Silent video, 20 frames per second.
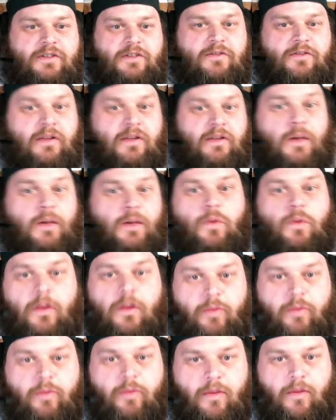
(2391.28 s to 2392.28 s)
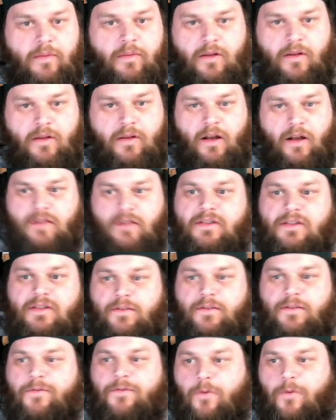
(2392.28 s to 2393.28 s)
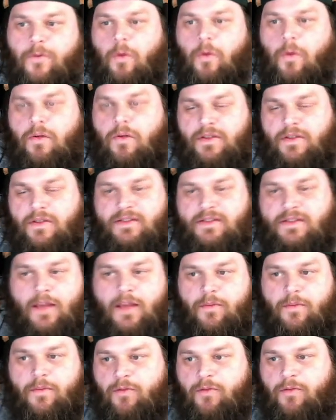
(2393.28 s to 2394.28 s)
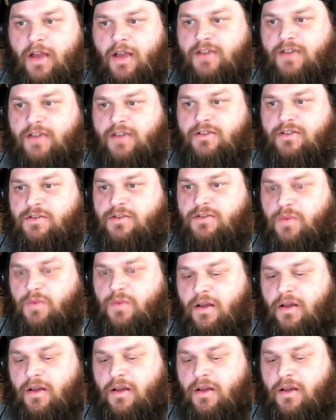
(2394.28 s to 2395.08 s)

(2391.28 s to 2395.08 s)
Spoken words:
equilibrium constant for this type of reaction as well.